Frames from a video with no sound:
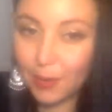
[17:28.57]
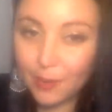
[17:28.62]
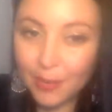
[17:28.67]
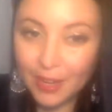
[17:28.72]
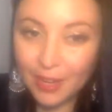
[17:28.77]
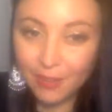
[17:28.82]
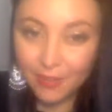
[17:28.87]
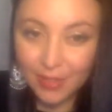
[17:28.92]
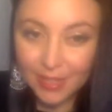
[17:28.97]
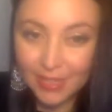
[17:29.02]

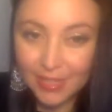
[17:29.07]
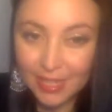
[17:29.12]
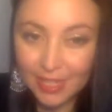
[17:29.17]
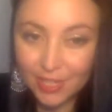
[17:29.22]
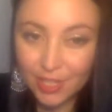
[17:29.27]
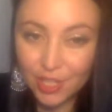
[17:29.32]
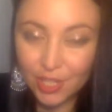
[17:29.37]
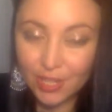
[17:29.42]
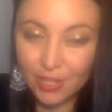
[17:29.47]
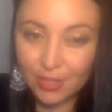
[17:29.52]

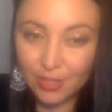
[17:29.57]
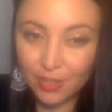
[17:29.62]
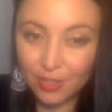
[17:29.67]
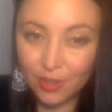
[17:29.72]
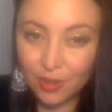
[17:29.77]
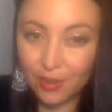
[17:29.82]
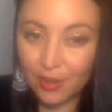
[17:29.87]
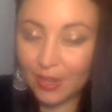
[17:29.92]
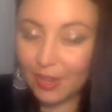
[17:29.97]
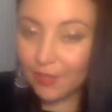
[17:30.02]
manifestation, you
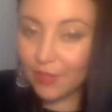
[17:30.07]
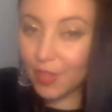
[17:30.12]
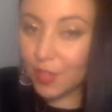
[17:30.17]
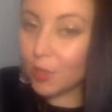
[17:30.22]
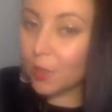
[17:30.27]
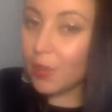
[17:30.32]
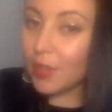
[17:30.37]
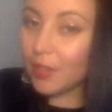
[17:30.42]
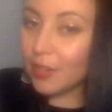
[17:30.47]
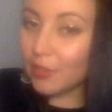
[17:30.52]
already have the
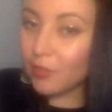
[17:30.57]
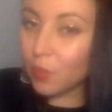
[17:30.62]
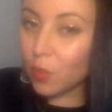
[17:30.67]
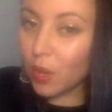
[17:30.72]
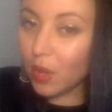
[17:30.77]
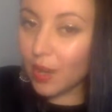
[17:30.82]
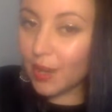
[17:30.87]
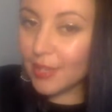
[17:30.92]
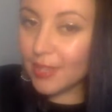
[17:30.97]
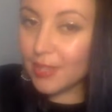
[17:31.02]
Queen of
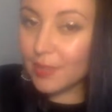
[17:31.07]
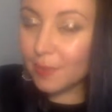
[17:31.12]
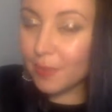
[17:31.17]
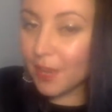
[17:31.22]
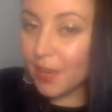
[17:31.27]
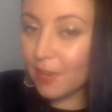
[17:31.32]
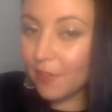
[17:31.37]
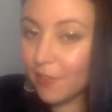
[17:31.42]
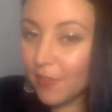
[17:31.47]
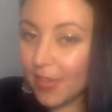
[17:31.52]
Wands
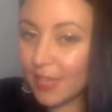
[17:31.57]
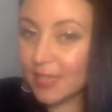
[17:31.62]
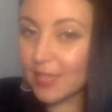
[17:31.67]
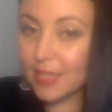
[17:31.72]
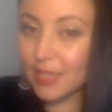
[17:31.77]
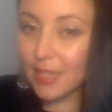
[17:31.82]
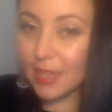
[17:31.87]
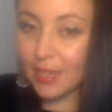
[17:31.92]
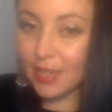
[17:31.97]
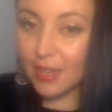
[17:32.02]

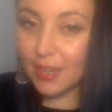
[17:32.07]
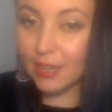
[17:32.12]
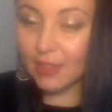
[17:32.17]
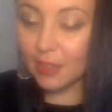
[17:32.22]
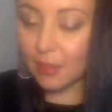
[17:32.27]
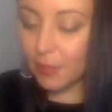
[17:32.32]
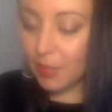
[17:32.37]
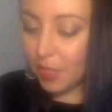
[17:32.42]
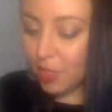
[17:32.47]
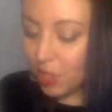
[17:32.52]
manifesting,
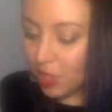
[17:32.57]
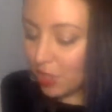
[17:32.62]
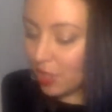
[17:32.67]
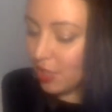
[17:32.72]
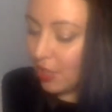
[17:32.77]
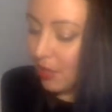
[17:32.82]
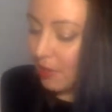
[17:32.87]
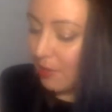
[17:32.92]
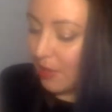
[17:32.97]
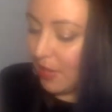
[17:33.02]
the
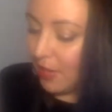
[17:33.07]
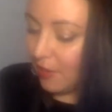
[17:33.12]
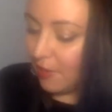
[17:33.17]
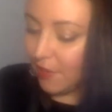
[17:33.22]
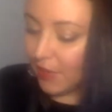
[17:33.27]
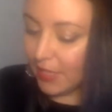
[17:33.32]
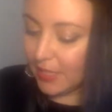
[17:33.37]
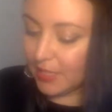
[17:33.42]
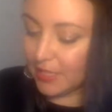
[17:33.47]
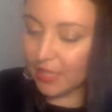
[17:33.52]
Magician
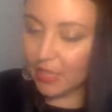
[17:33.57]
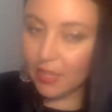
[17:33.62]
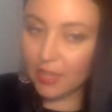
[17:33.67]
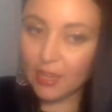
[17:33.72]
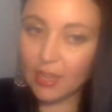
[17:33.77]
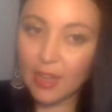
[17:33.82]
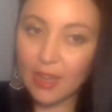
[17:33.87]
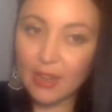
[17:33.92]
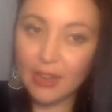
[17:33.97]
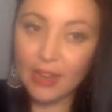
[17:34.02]
manifesting,
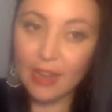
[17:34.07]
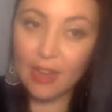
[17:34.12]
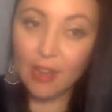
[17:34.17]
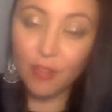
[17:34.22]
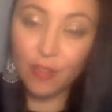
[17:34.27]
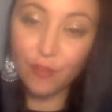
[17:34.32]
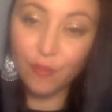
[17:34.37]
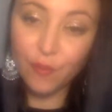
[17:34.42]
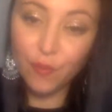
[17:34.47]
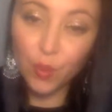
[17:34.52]
and now
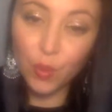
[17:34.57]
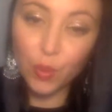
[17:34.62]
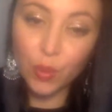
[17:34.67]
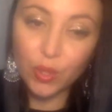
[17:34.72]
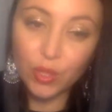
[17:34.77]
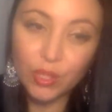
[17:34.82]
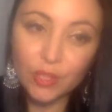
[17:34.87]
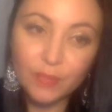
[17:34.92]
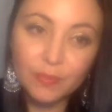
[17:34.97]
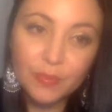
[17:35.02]
the
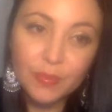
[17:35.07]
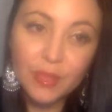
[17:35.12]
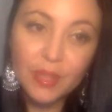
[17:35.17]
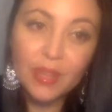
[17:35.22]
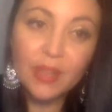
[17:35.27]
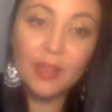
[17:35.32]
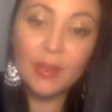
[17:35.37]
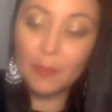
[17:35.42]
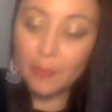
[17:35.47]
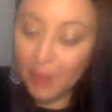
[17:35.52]
Fool
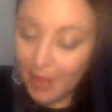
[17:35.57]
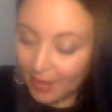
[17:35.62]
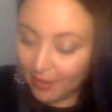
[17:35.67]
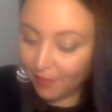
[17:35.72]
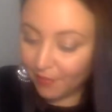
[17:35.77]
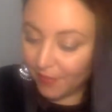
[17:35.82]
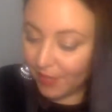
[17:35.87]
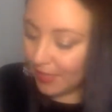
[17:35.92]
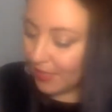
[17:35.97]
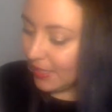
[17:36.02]

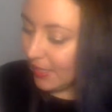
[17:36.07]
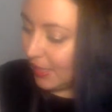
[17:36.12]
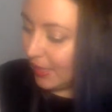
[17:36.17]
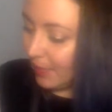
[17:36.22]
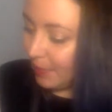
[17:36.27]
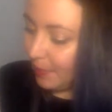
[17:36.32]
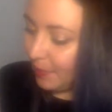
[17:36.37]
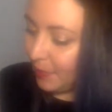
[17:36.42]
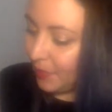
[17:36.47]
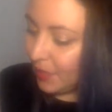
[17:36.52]

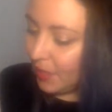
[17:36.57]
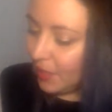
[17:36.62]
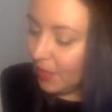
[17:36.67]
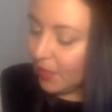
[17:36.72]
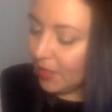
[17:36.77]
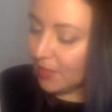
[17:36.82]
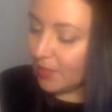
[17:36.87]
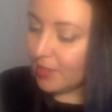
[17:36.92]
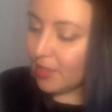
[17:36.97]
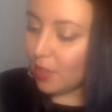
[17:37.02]
manifesting.
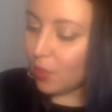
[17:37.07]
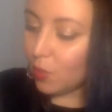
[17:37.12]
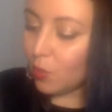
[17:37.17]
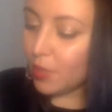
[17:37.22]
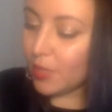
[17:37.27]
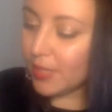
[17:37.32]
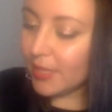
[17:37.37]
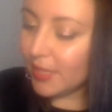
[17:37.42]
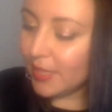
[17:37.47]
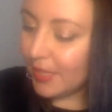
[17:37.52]
So
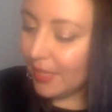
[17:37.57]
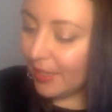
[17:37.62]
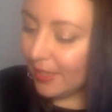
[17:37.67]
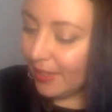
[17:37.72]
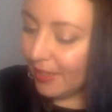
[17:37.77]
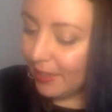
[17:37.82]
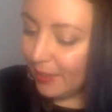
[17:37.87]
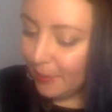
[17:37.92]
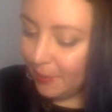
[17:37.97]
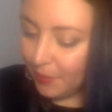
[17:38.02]
we'll
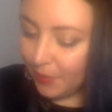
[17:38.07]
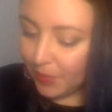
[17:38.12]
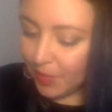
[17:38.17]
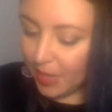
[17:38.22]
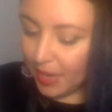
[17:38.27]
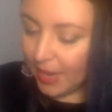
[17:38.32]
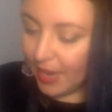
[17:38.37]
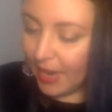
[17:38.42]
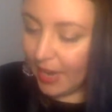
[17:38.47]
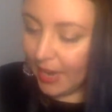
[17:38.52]
see.
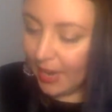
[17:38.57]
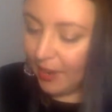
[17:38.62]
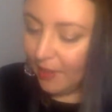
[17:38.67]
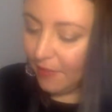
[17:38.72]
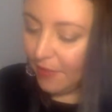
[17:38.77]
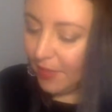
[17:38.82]
I have